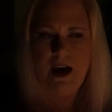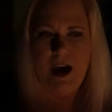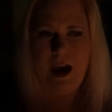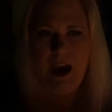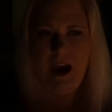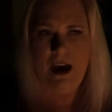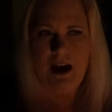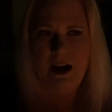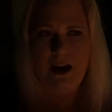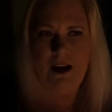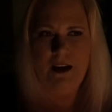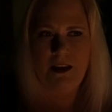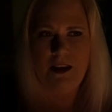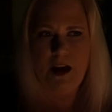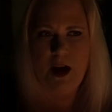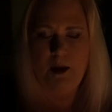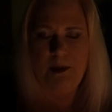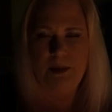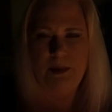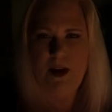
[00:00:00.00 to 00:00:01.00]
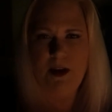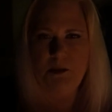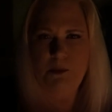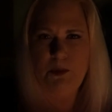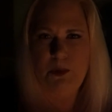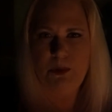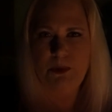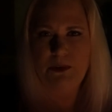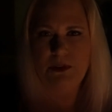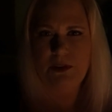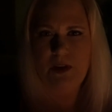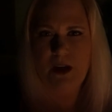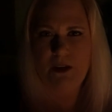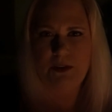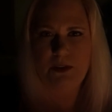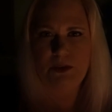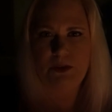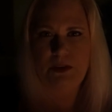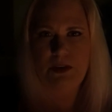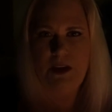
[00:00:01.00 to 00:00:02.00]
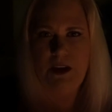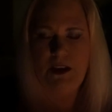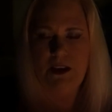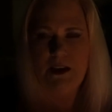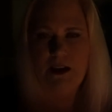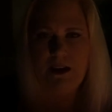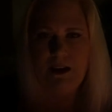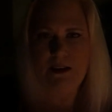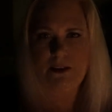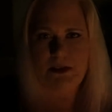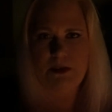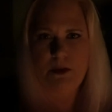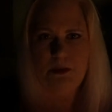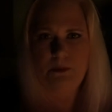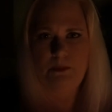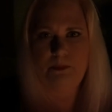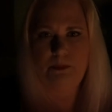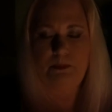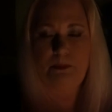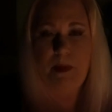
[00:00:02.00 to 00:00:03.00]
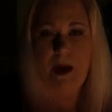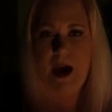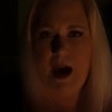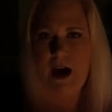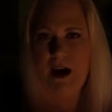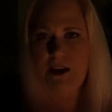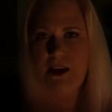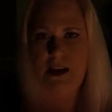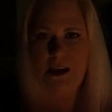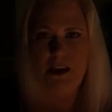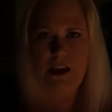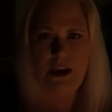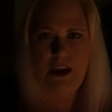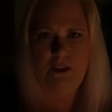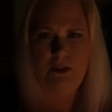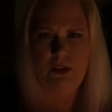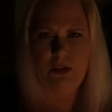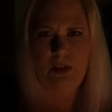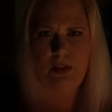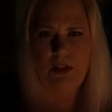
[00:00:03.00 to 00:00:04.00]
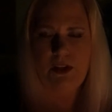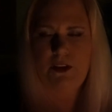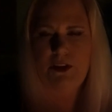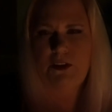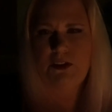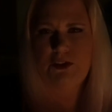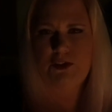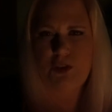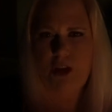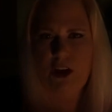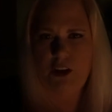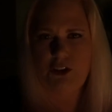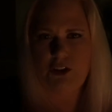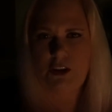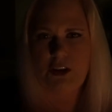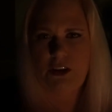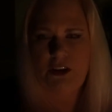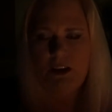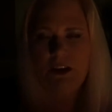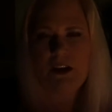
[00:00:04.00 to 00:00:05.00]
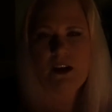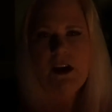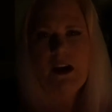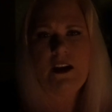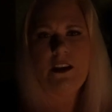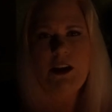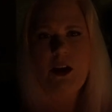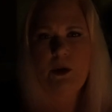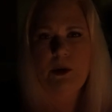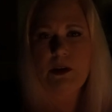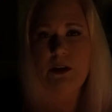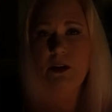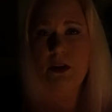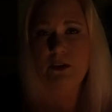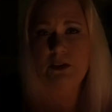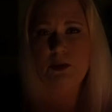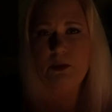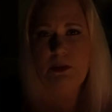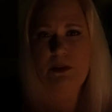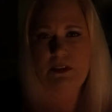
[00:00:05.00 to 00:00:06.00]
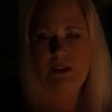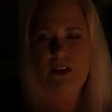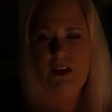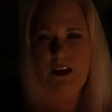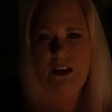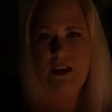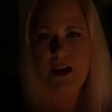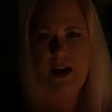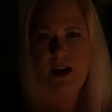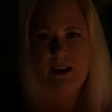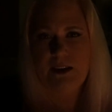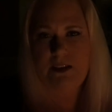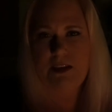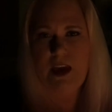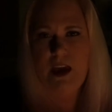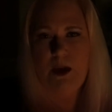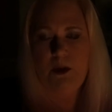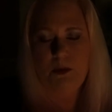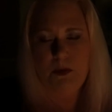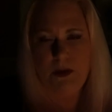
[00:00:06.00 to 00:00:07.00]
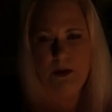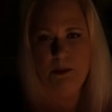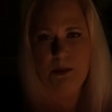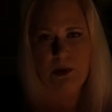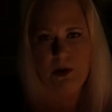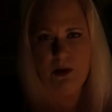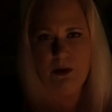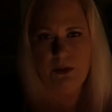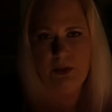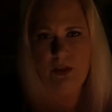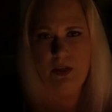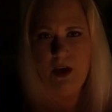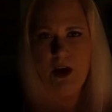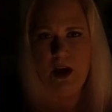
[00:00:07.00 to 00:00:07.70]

And a blood moon is also seen as bad and evil and destruction. Now, it can also be seen as a rebirth.